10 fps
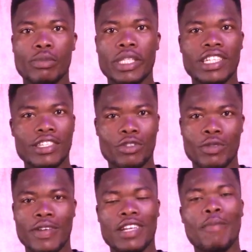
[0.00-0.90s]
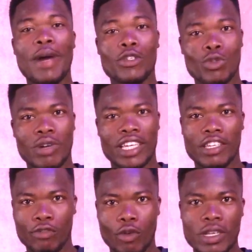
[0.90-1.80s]
Me tell you me back to back
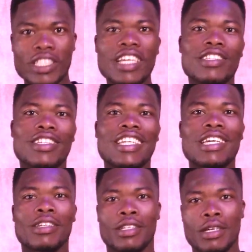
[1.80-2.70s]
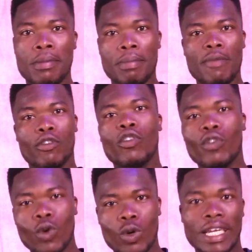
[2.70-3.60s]
information. Yes, and then I'm from
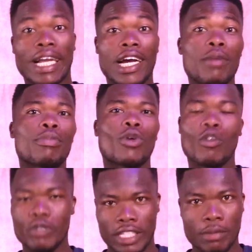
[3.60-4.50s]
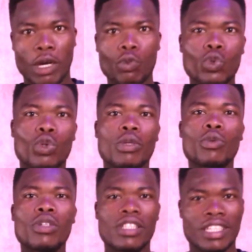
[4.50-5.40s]
the camp of Chairman Wontumi.
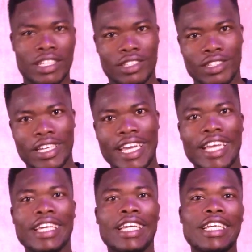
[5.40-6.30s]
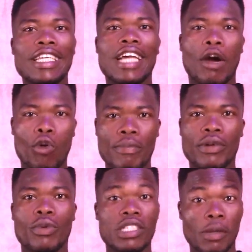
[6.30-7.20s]
Unu say yes, eh Kennedy akompre
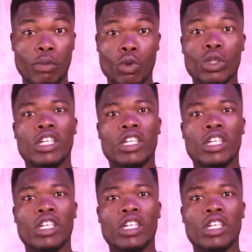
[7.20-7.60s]
kwa Japan.